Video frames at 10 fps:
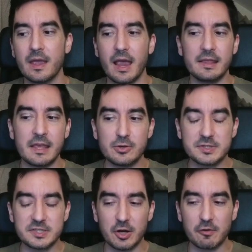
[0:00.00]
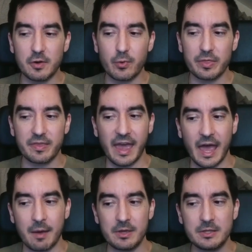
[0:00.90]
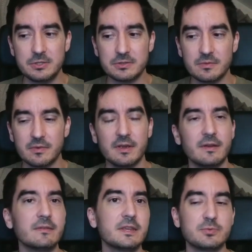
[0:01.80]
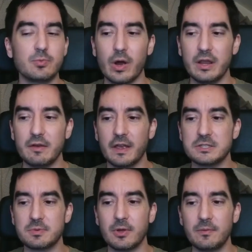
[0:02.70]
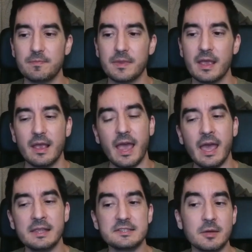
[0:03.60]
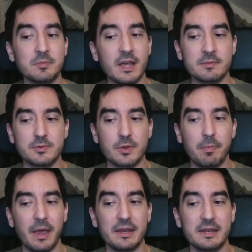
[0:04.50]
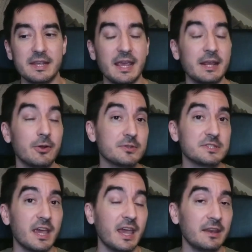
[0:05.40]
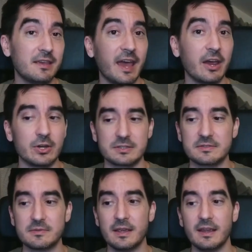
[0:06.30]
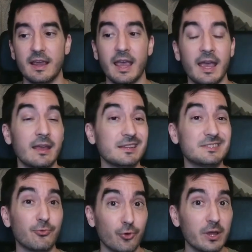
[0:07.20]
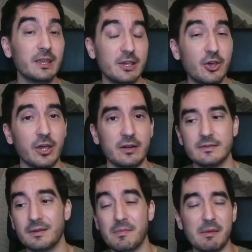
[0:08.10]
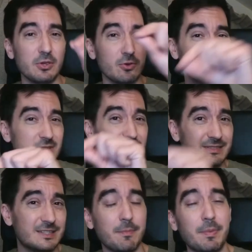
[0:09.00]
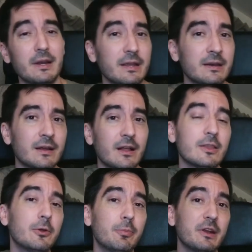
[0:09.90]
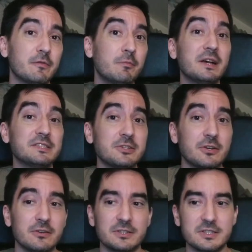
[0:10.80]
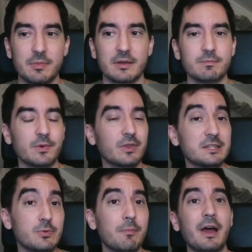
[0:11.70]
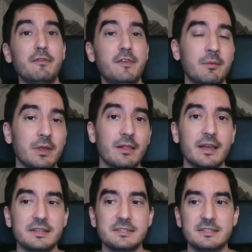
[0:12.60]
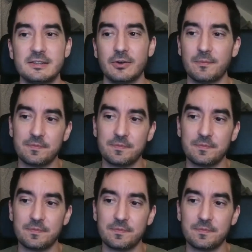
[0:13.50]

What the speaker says: And then you serve it with cabbage, this white vegetable, and sometimes with potatoes and carrots. And it's really good. Maybe you dip it in a little bit of mustard or something. Or that's what my family likes to do.